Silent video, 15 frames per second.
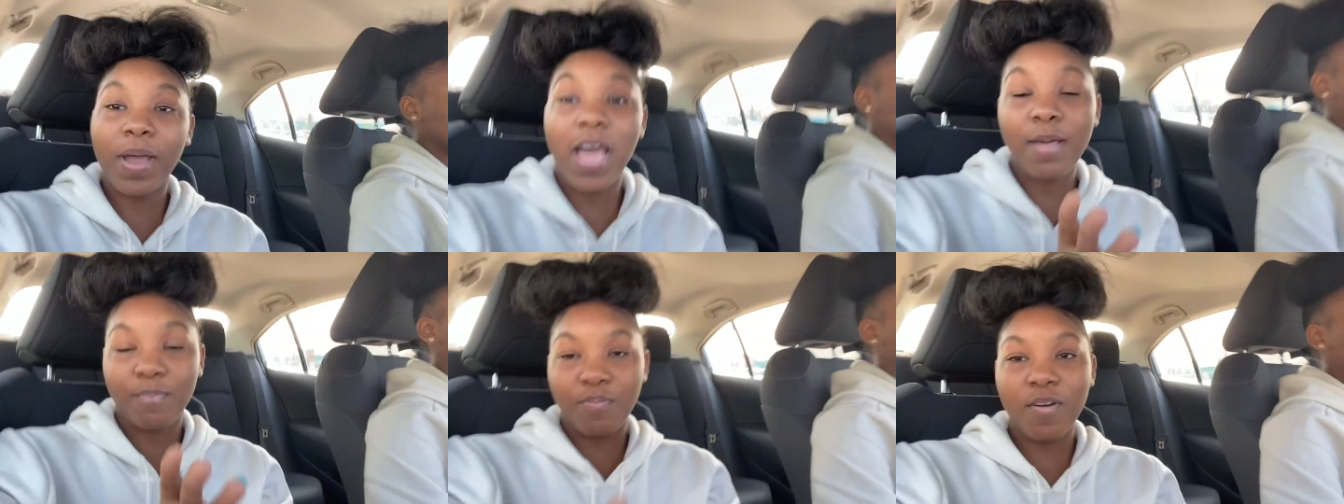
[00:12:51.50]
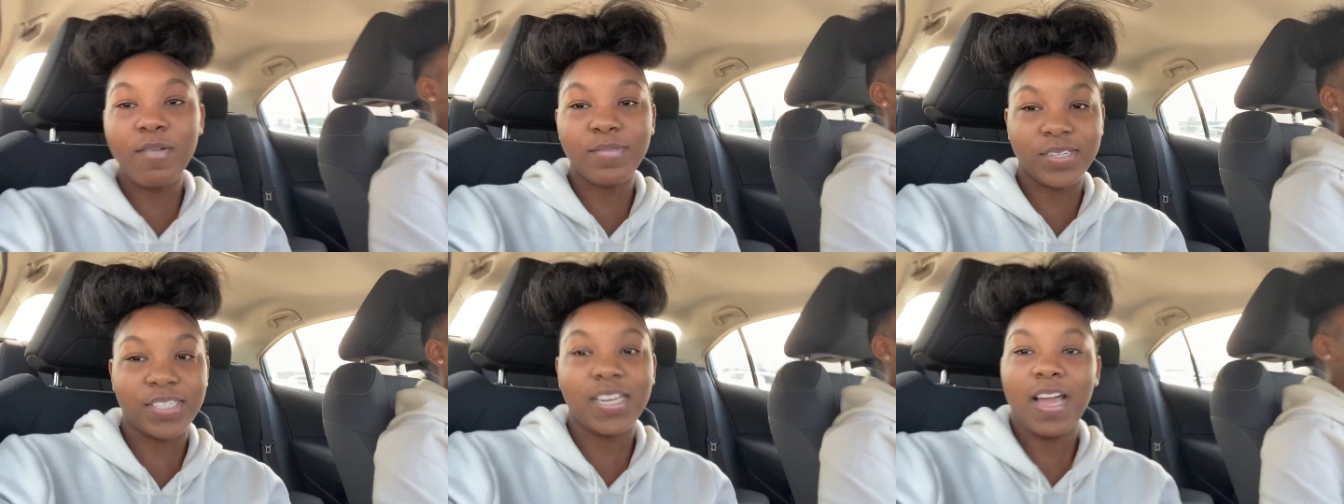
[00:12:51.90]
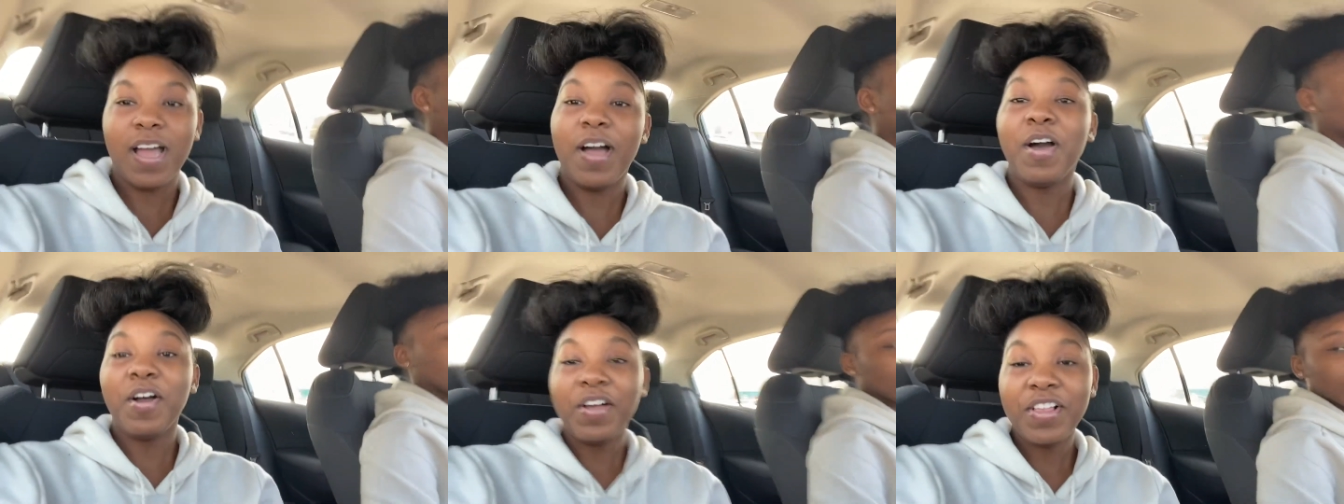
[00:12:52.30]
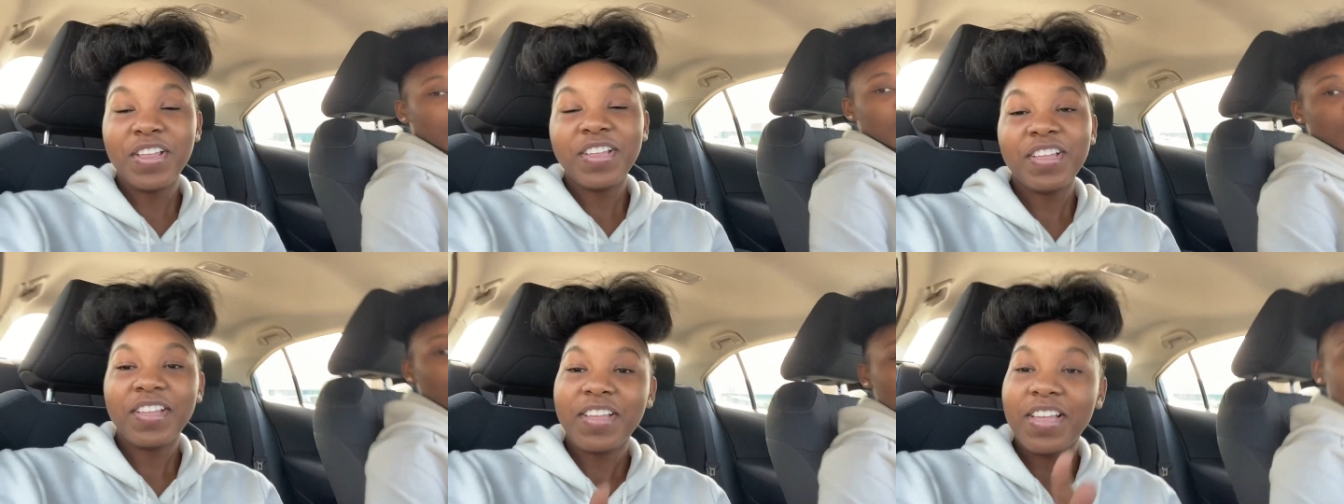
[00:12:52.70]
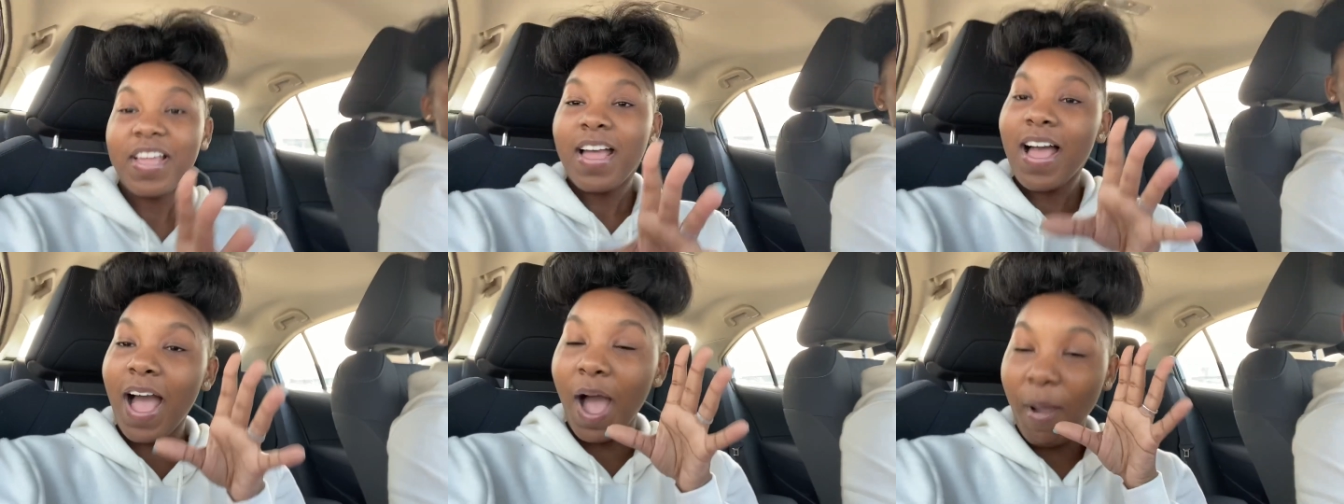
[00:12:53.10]
I promise y'all.
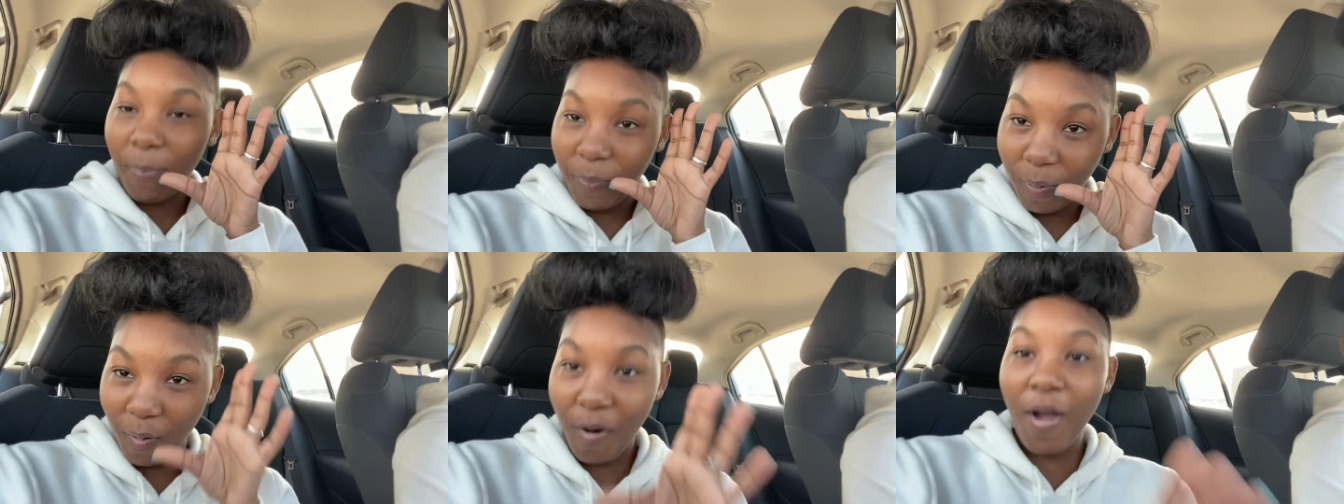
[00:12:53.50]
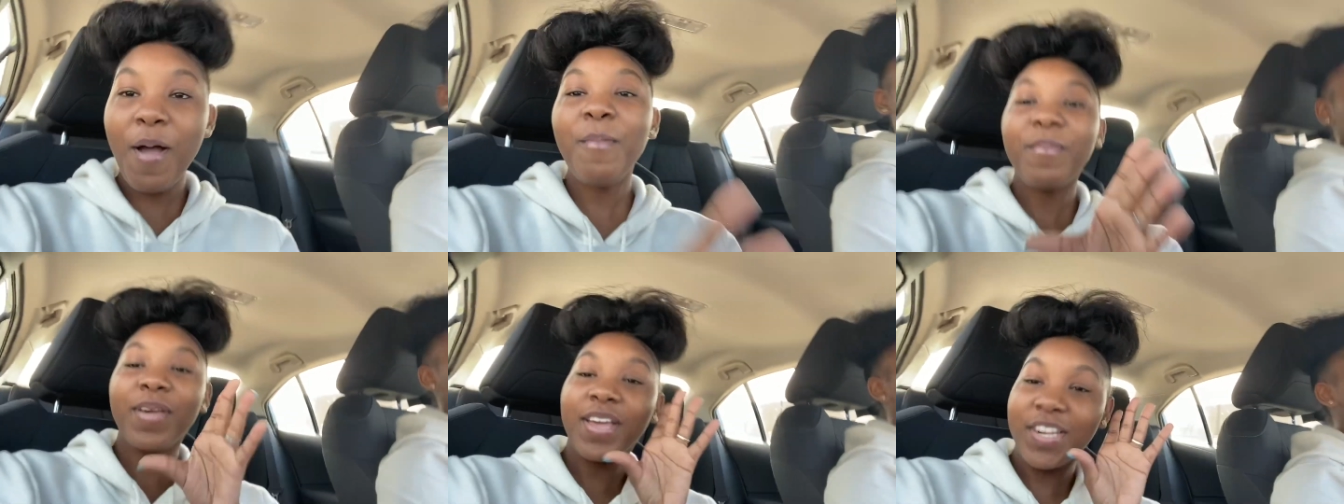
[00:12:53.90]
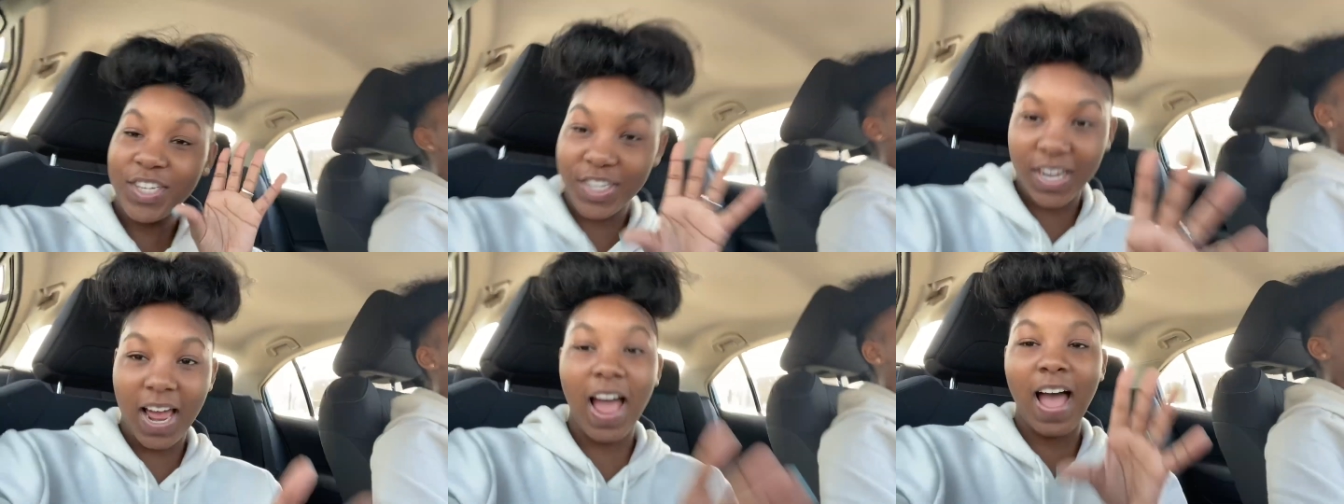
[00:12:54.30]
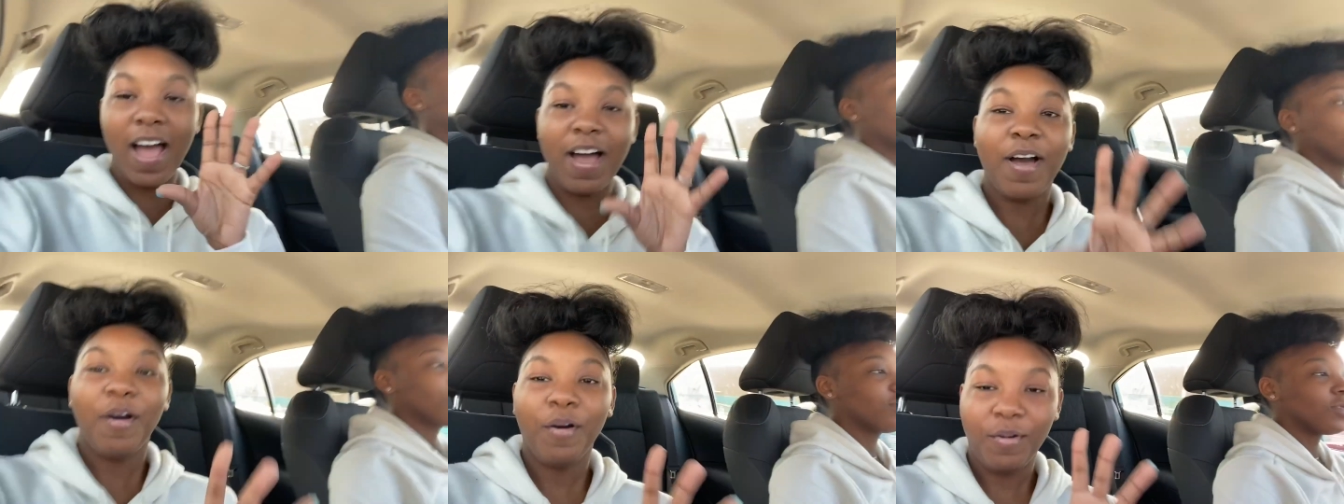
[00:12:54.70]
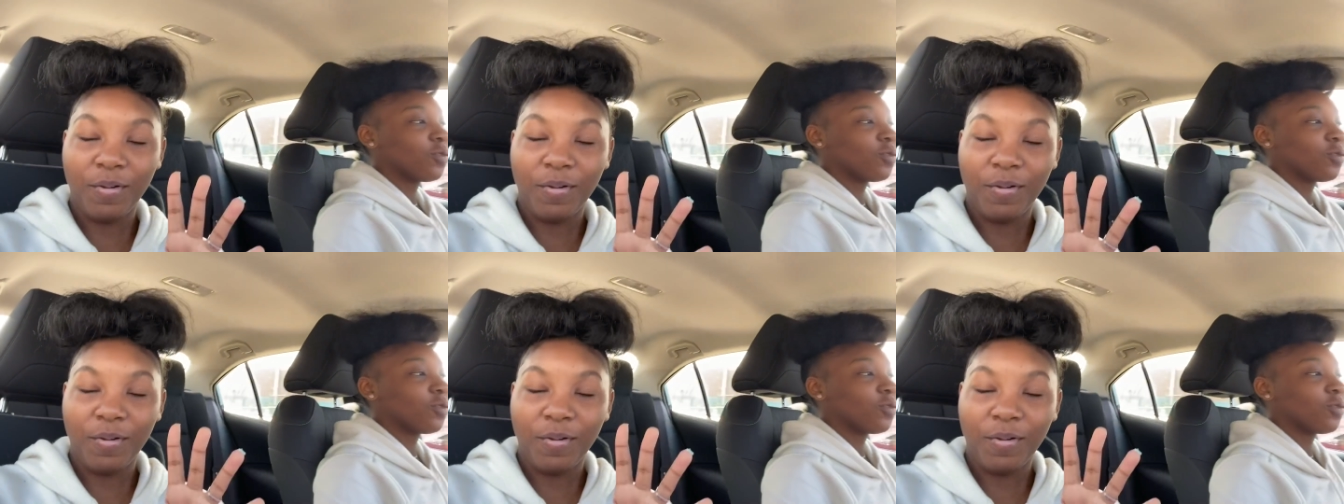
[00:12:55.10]
I promise y'all.